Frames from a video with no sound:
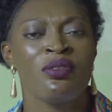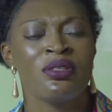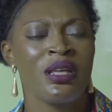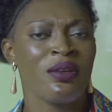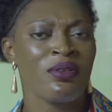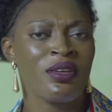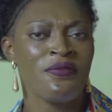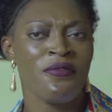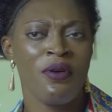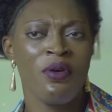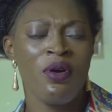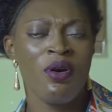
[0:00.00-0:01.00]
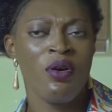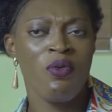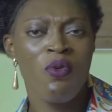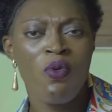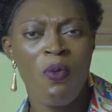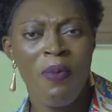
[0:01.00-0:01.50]
You start looking for
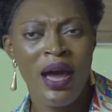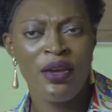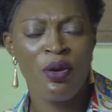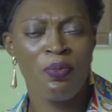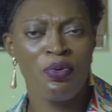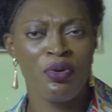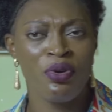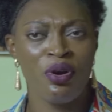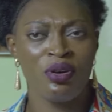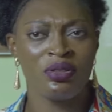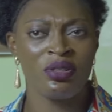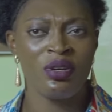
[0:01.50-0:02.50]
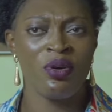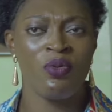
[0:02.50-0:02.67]
who will buy your products,